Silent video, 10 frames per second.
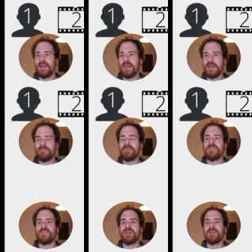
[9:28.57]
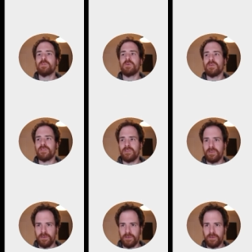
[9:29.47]
every single
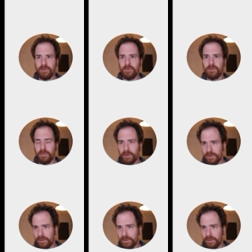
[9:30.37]
person who's worked